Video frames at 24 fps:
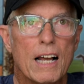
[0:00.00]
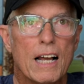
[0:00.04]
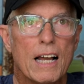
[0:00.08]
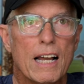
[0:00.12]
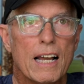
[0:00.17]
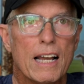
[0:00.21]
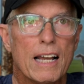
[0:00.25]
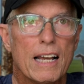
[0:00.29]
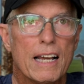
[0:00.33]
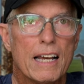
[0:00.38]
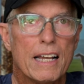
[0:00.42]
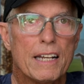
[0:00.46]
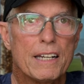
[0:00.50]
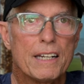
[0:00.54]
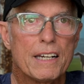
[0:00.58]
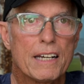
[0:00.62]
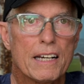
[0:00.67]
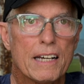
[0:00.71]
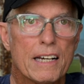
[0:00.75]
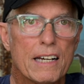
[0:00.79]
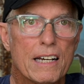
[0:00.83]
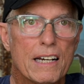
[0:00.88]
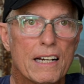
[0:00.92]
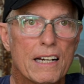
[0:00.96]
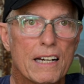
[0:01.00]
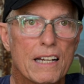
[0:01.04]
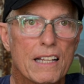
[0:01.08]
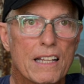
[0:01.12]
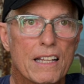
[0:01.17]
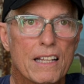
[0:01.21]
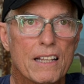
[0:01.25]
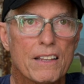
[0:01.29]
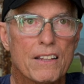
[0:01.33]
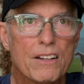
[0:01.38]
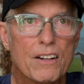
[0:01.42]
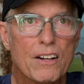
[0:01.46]
And
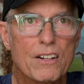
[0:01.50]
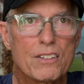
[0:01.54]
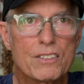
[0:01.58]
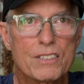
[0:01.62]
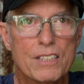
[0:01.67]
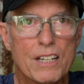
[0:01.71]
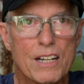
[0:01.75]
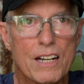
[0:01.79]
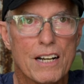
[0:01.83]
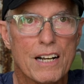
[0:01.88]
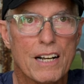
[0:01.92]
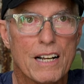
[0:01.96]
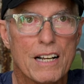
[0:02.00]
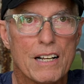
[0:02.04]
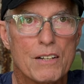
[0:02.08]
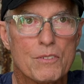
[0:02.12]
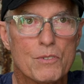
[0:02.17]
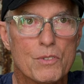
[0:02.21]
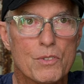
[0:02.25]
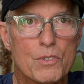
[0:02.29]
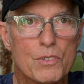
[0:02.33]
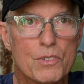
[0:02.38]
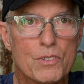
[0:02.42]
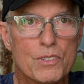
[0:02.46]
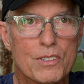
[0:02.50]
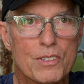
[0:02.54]
there are times